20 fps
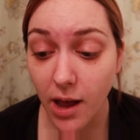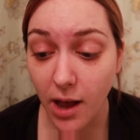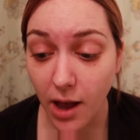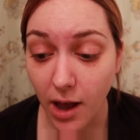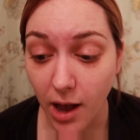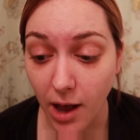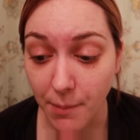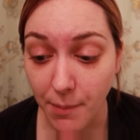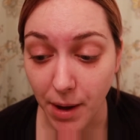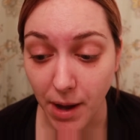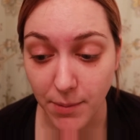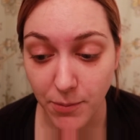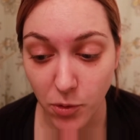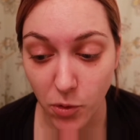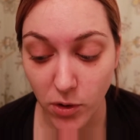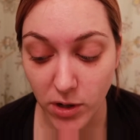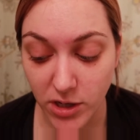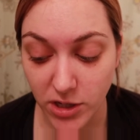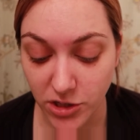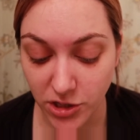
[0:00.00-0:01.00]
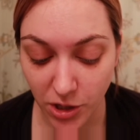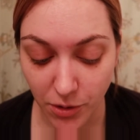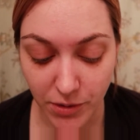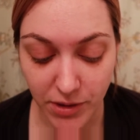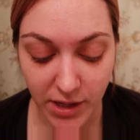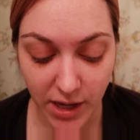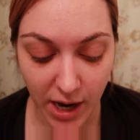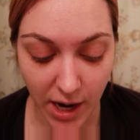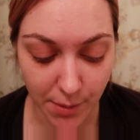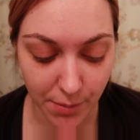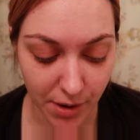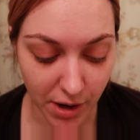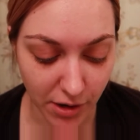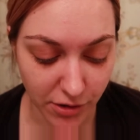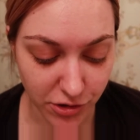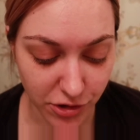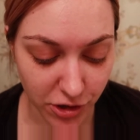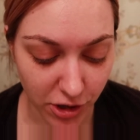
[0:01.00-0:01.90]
I'm going to start with the eyebrows.